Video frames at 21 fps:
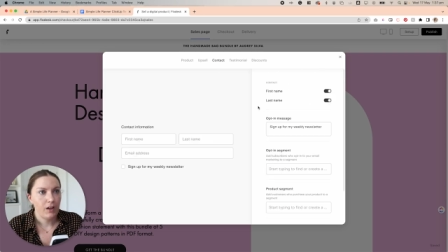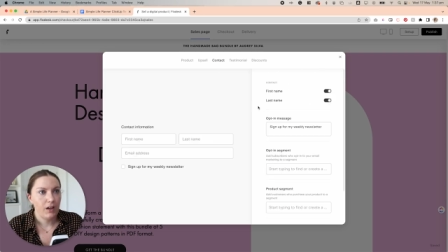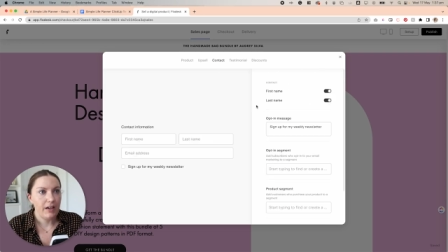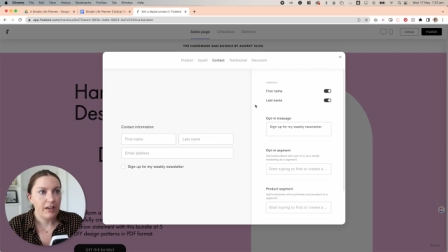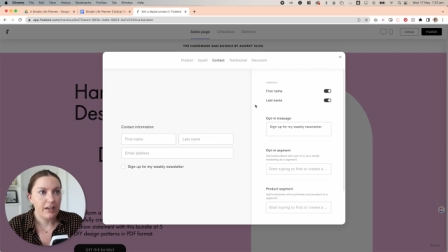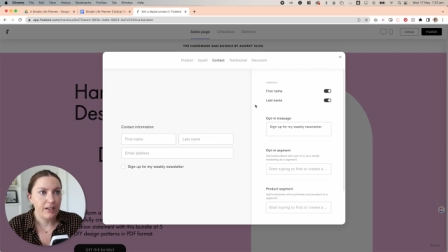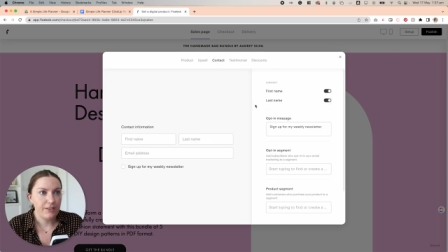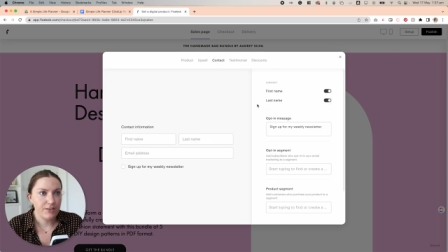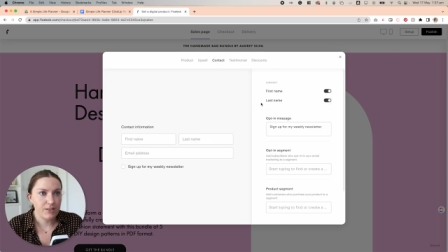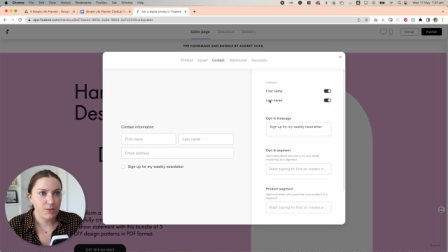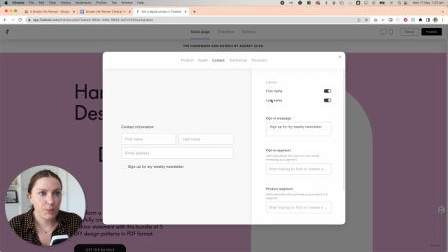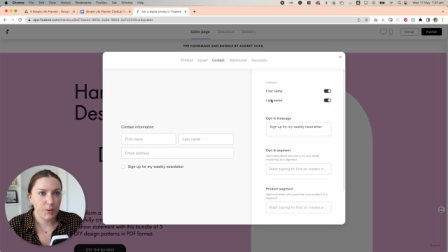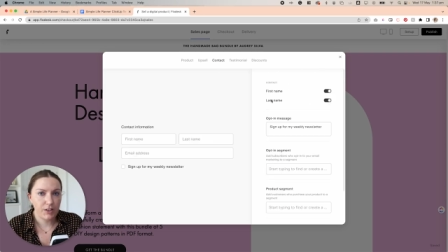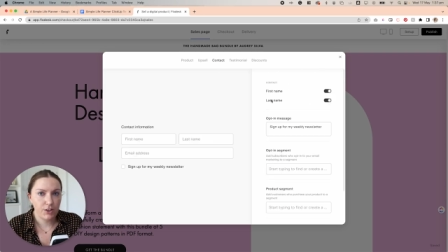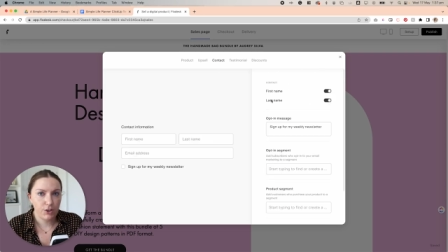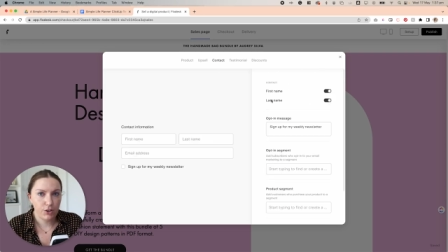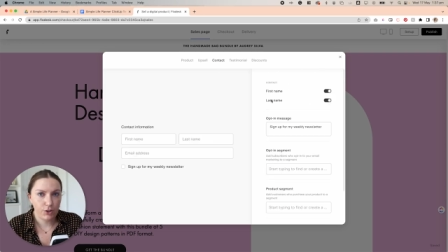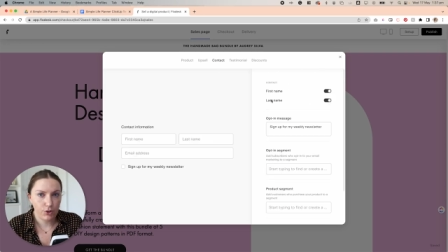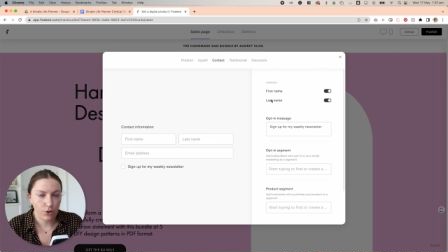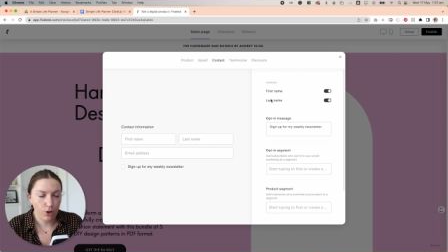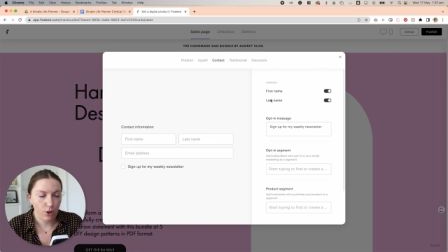Here is where
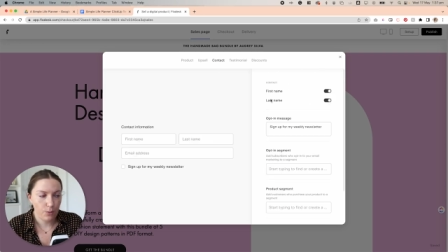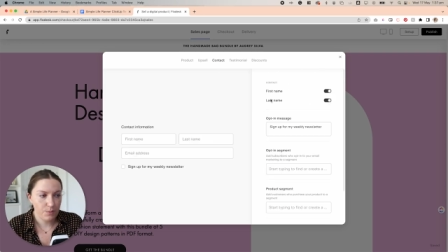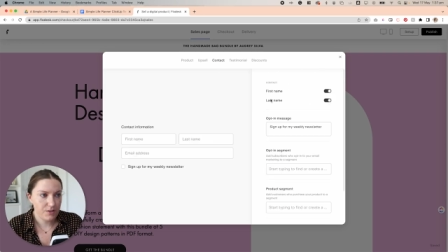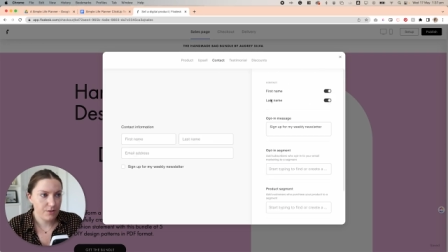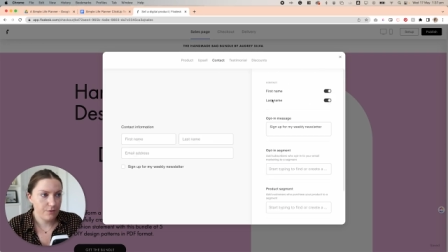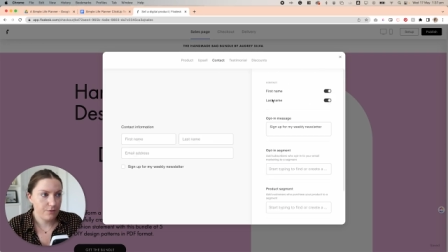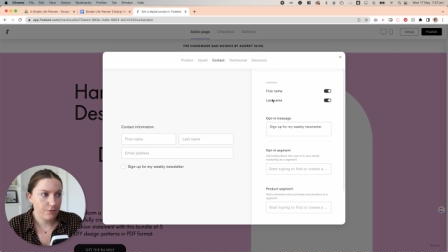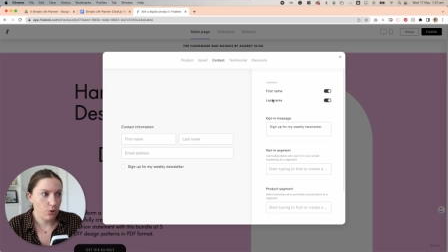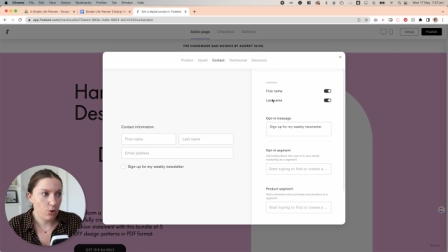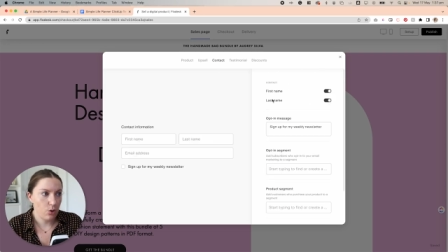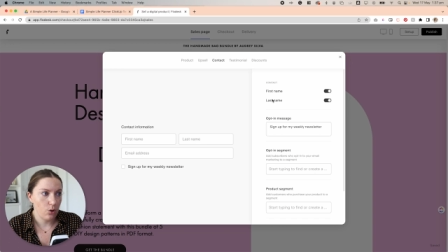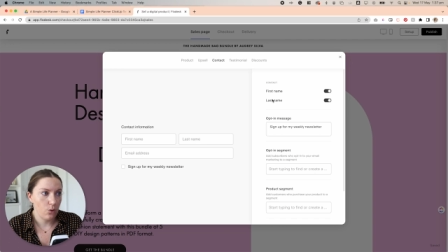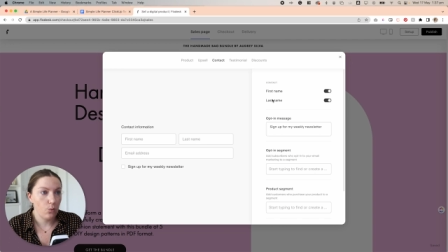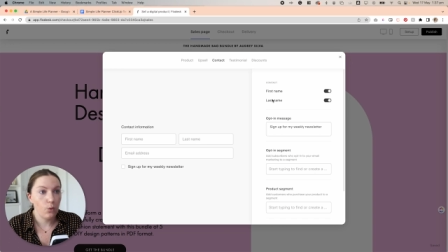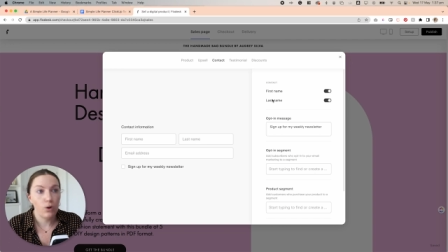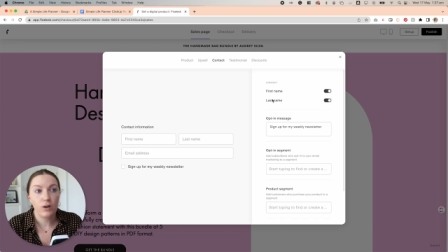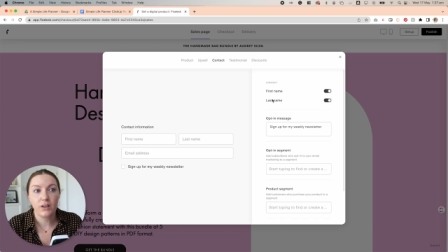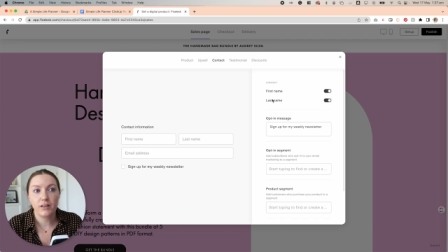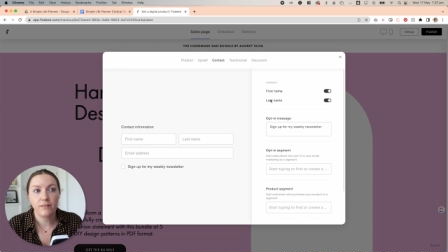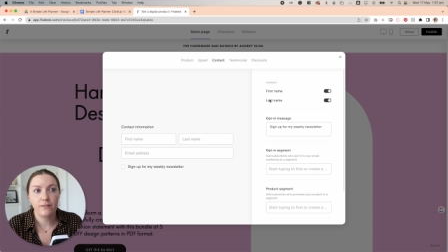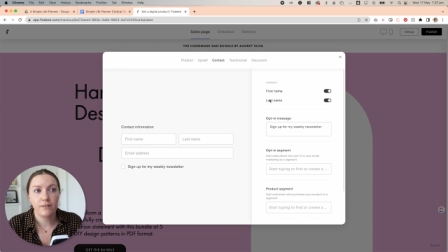you can opt for
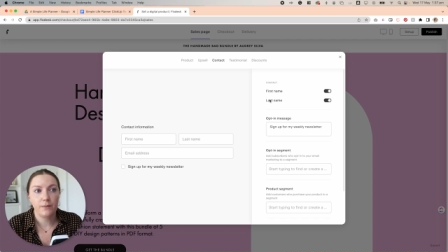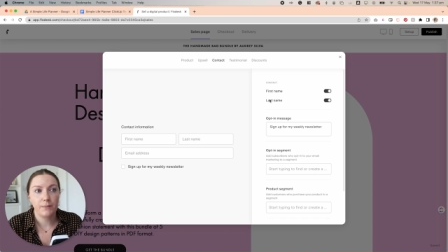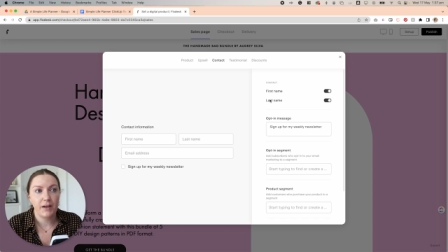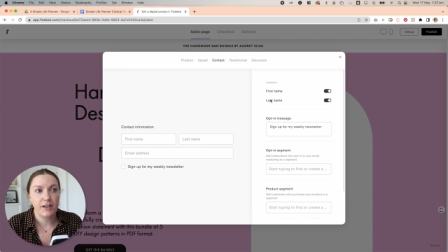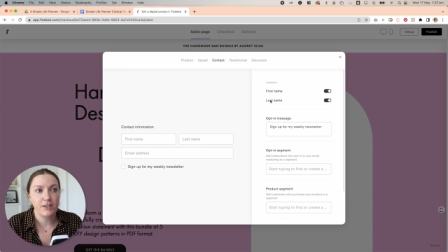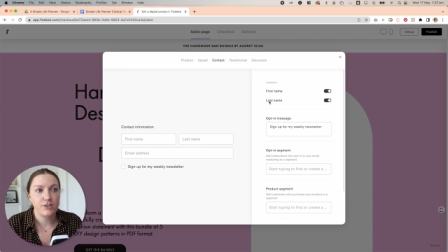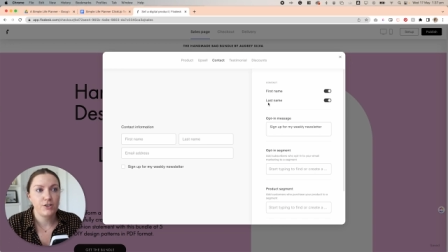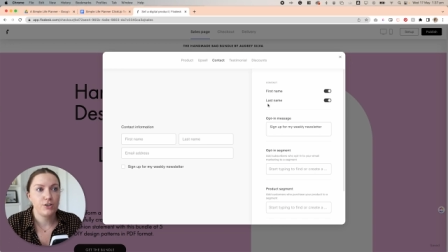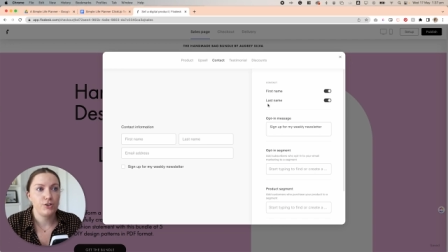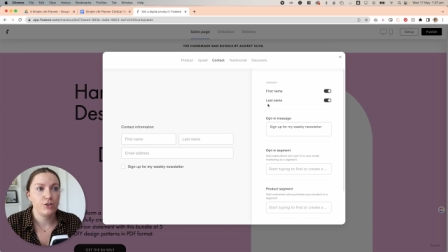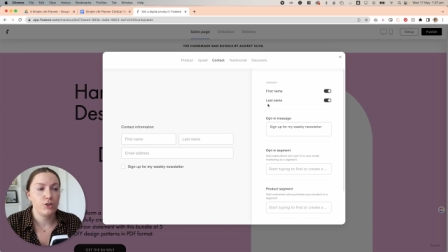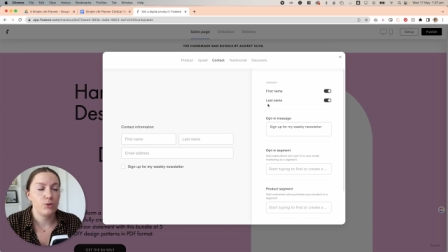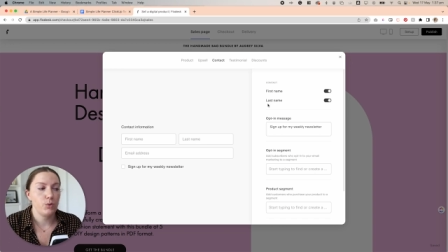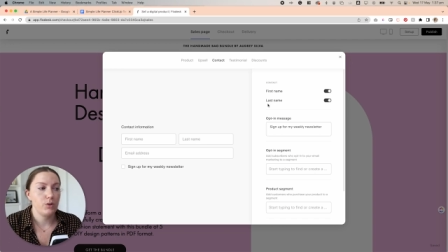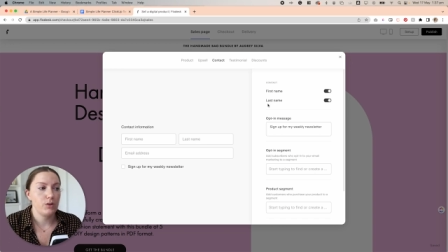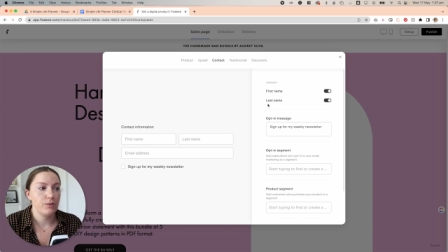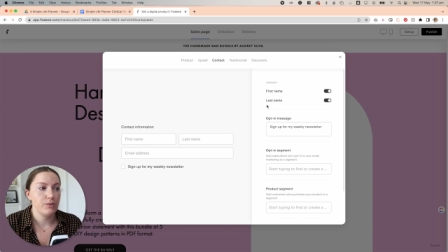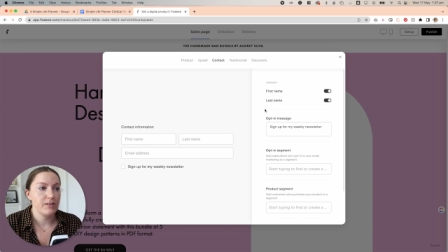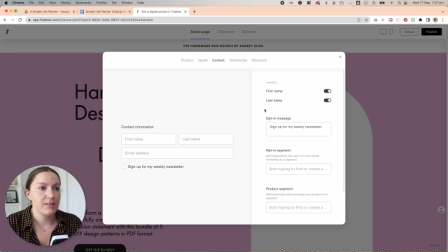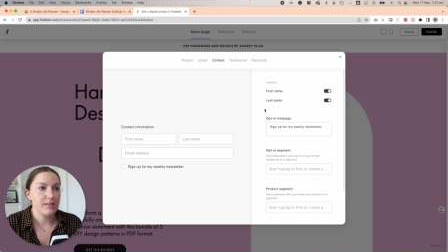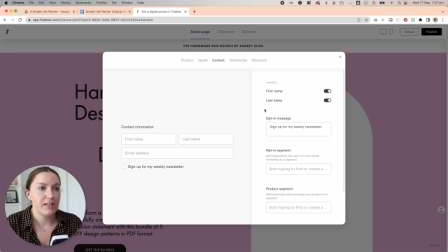what information you want
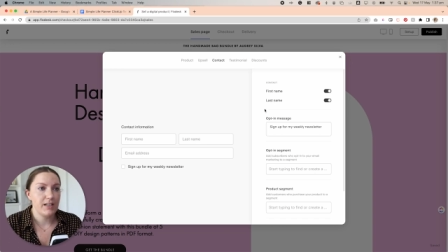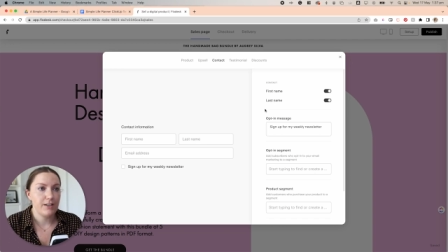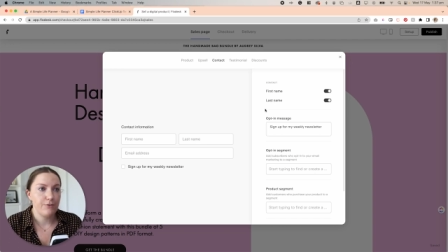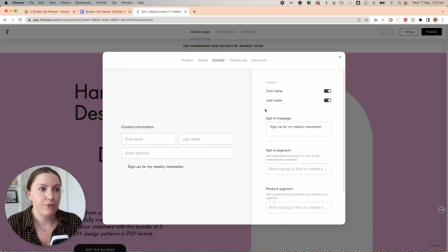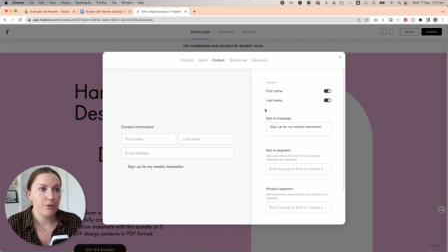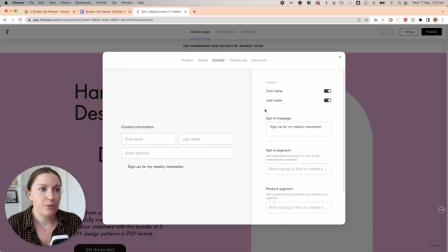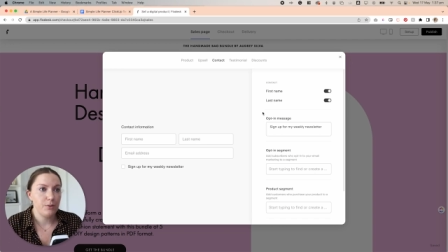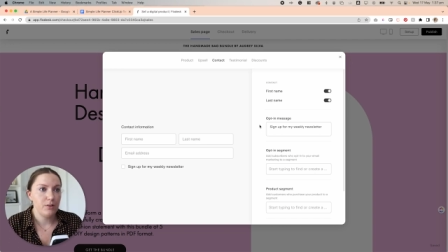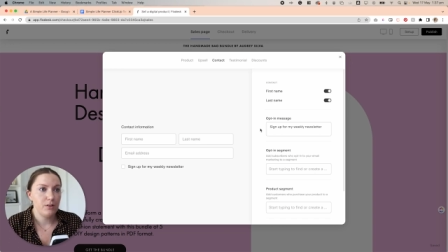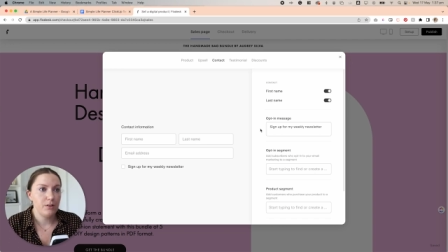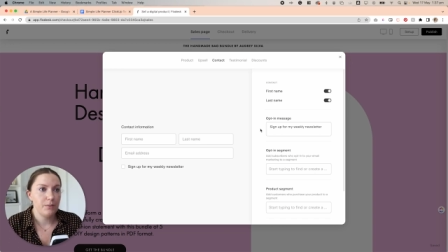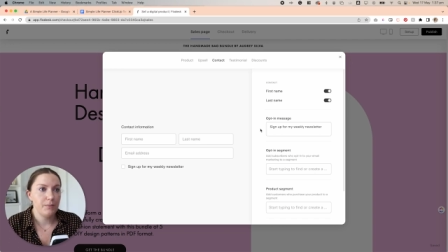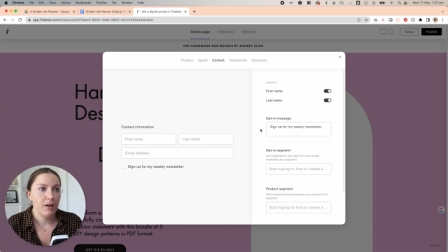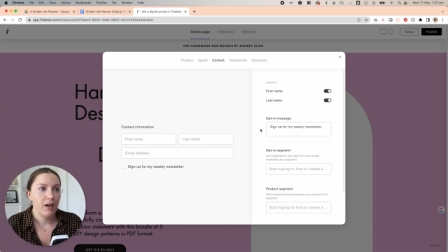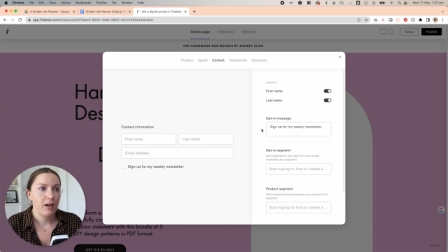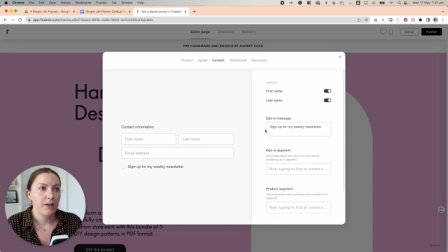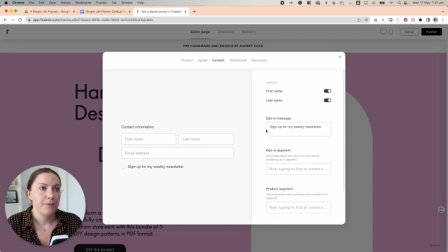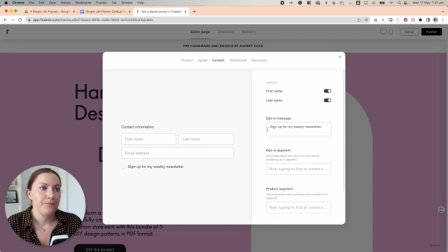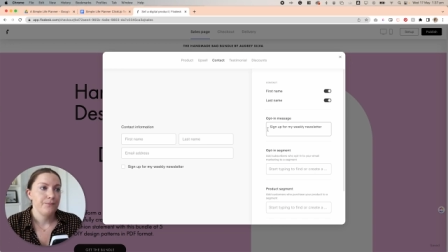to receive from them,